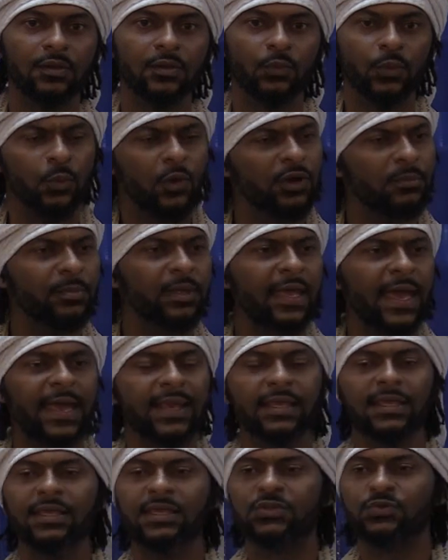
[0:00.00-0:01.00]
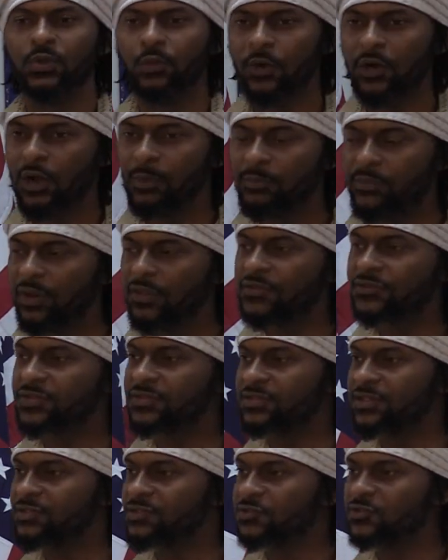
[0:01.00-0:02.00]
We want to be at ease. We want our brothers
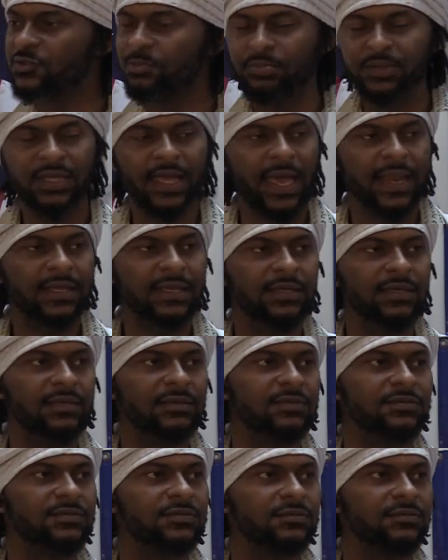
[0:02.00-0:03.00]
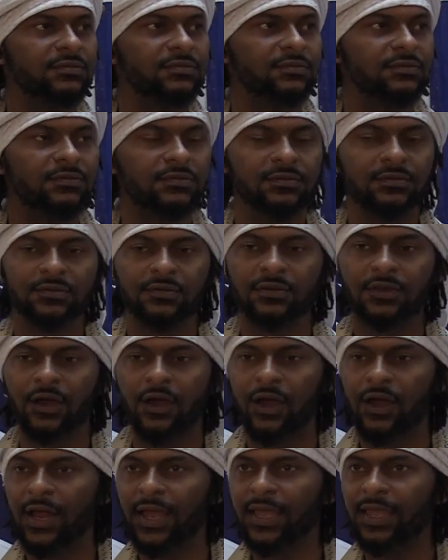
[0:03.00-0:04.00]
and sisters to be at ease.
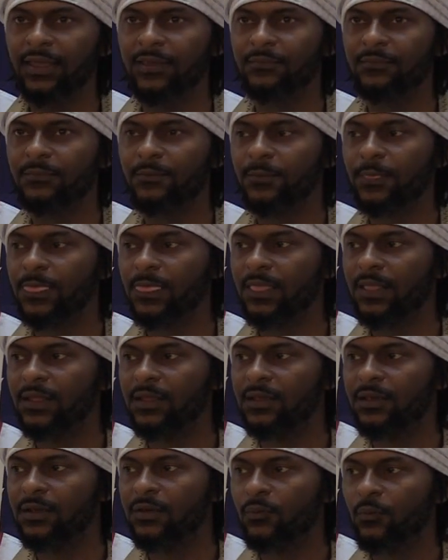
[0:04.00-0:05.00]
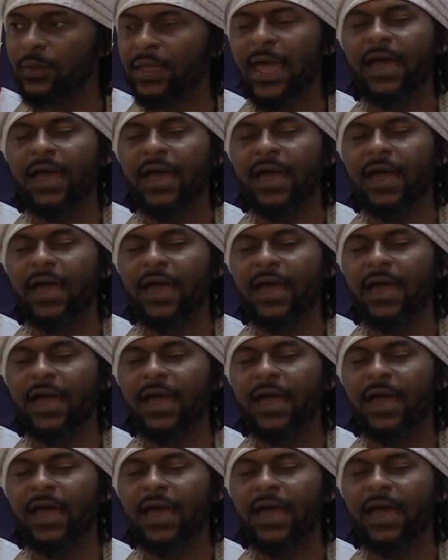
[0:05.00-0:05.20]
All right? We